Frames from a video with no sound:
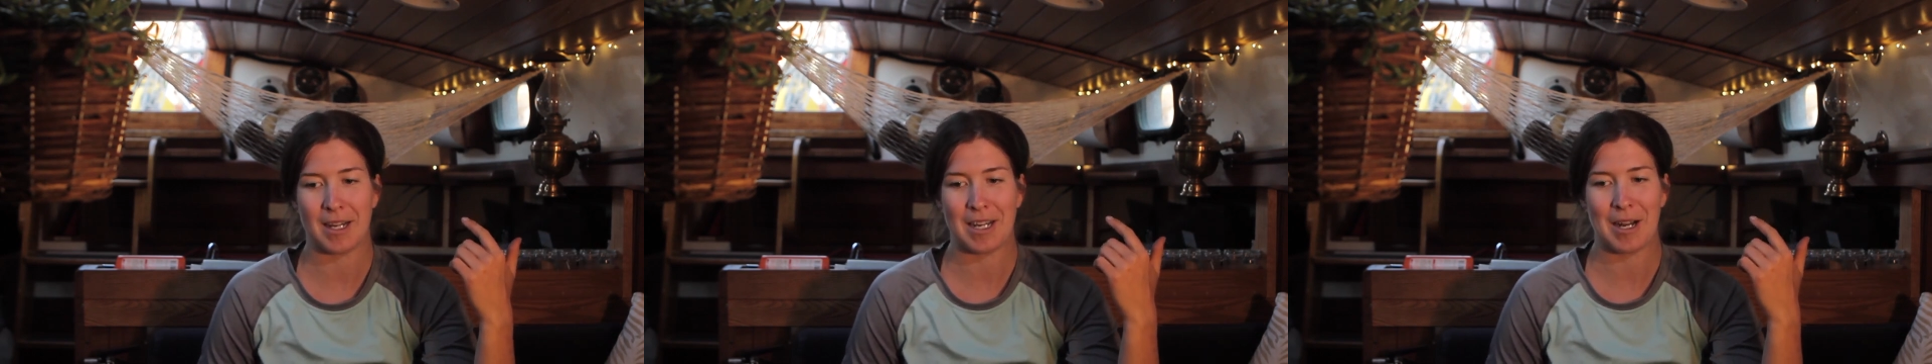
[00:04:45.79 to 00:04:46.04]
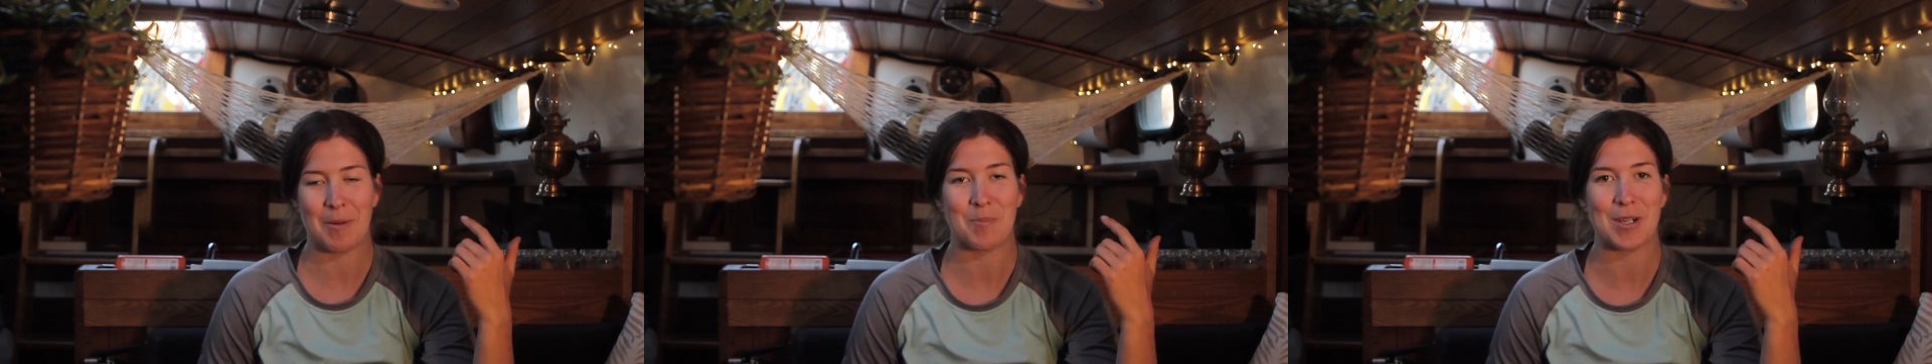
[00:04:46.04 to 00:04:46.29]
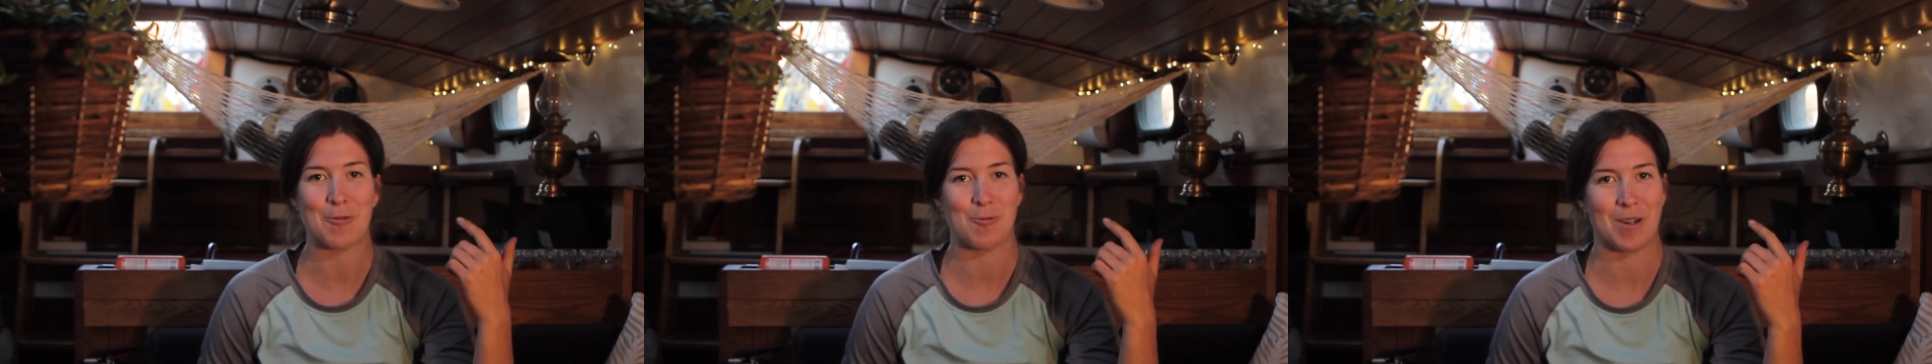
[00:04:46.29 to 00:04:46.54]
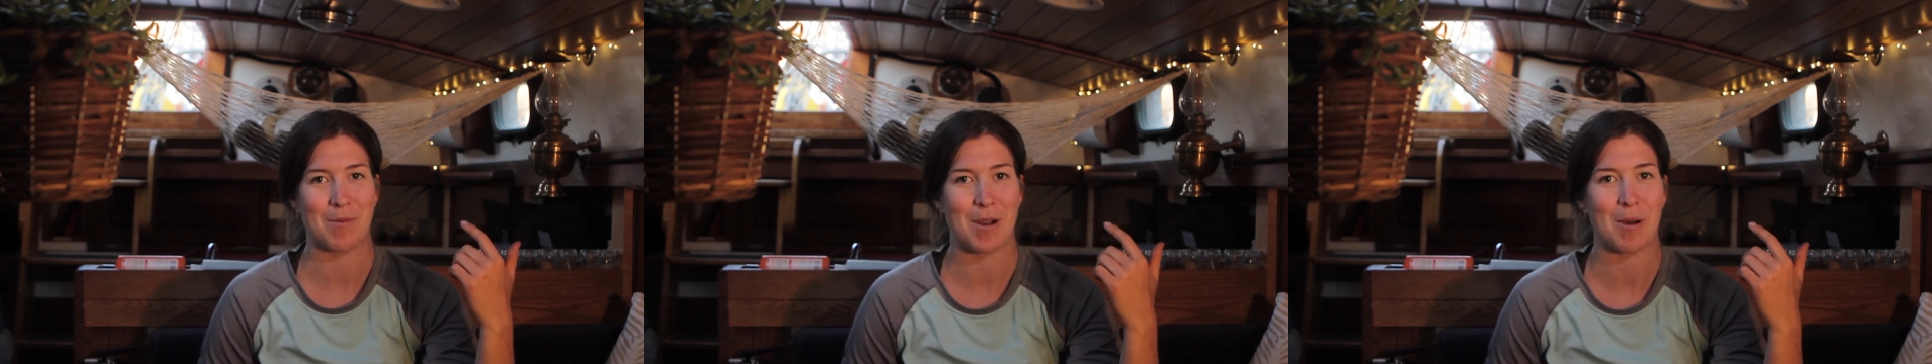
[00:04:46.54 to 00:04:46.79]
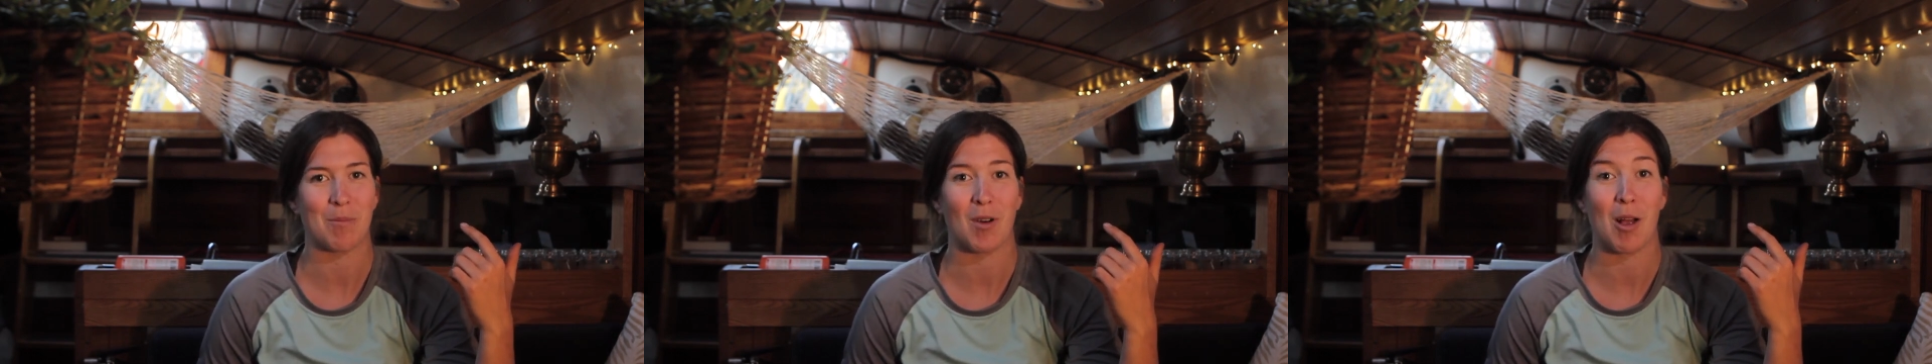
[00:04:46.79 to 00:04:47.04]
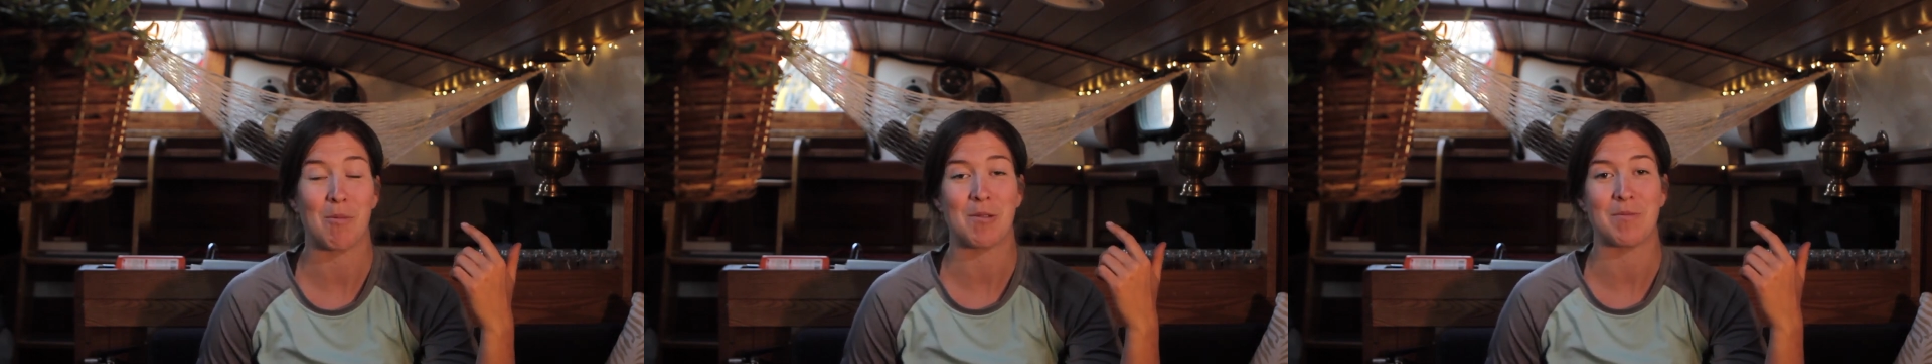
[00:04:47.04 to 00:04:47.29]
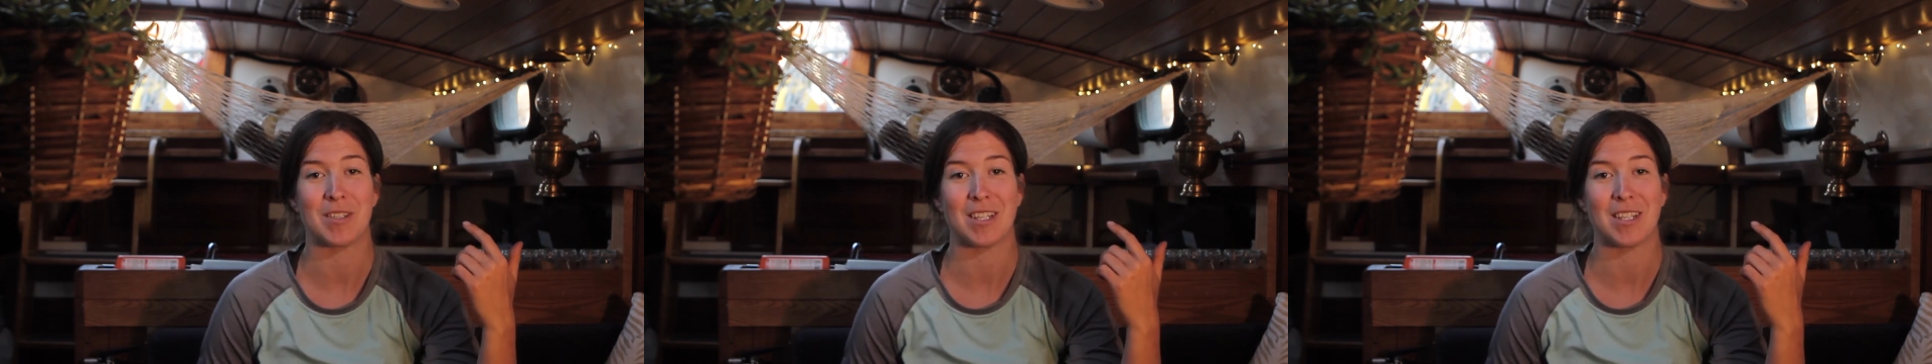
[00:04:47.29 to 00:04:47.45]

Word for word: ended up being one of my problems.